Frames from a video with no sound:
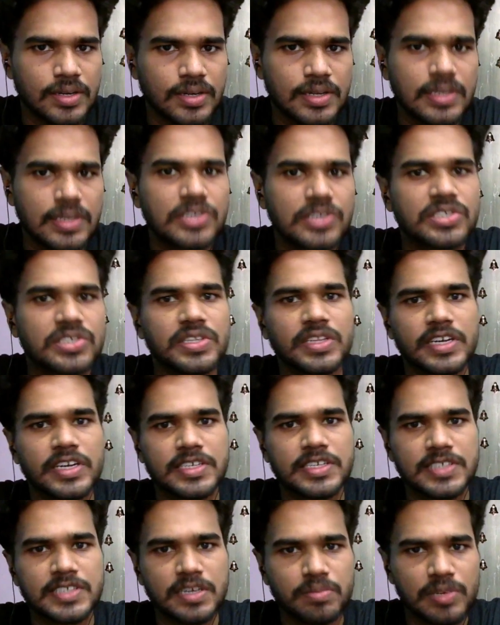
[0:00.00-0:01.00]
Listing the
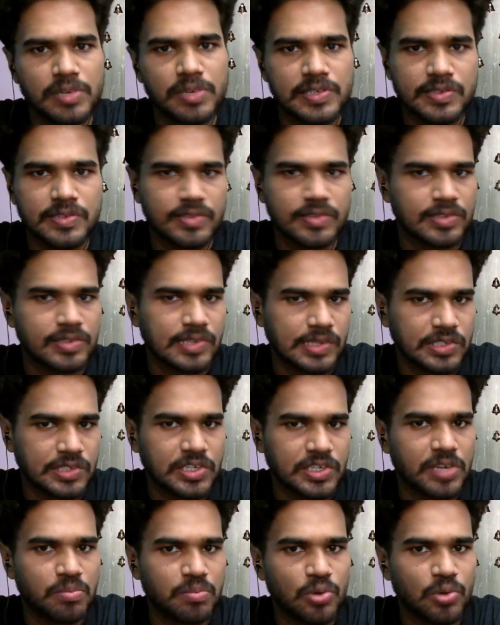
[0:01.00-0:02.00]
examples in the first
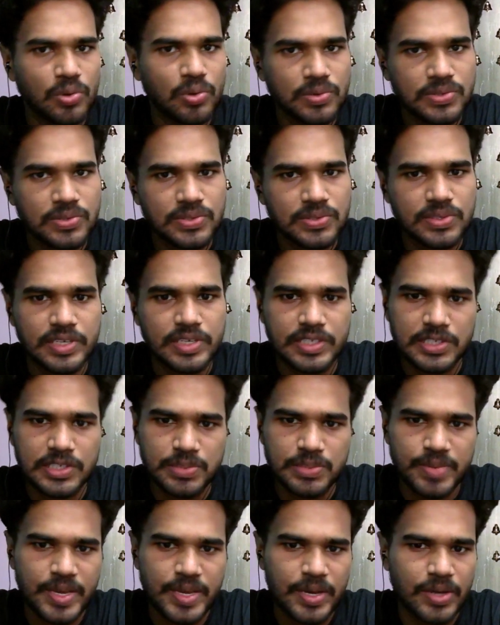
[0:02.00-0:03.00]
step books in
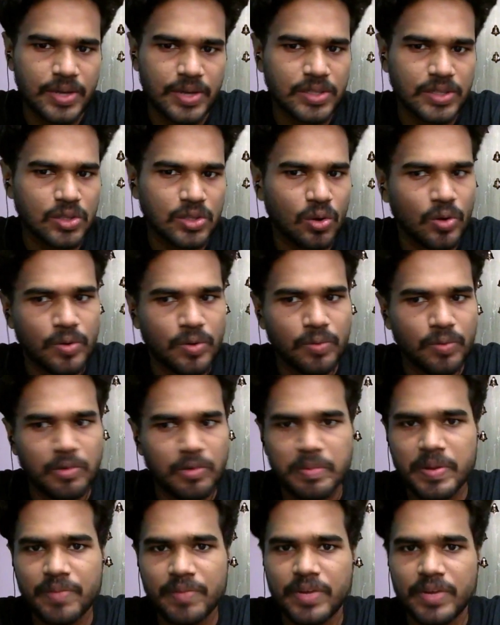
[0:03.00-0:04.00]
this way, I thought
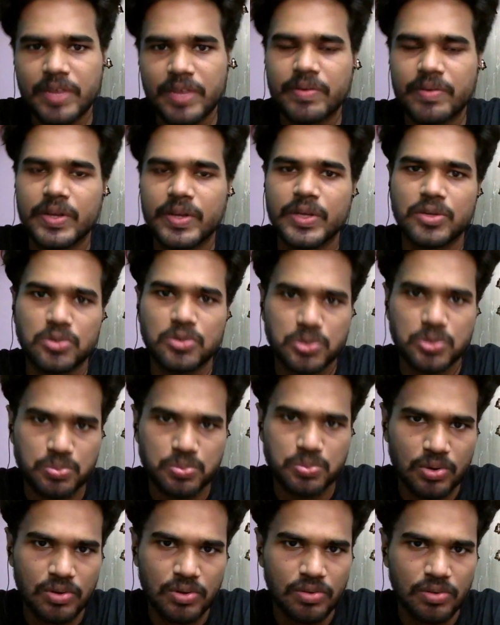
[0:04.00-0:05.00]
would be very, very
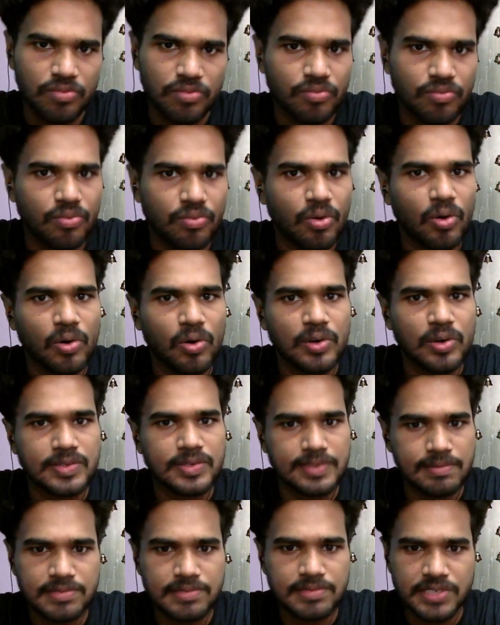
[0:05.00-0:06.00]
useful for
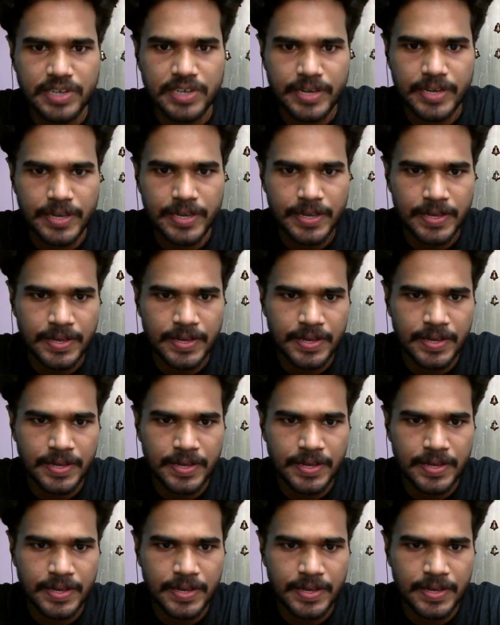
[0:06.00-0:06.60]
self-study.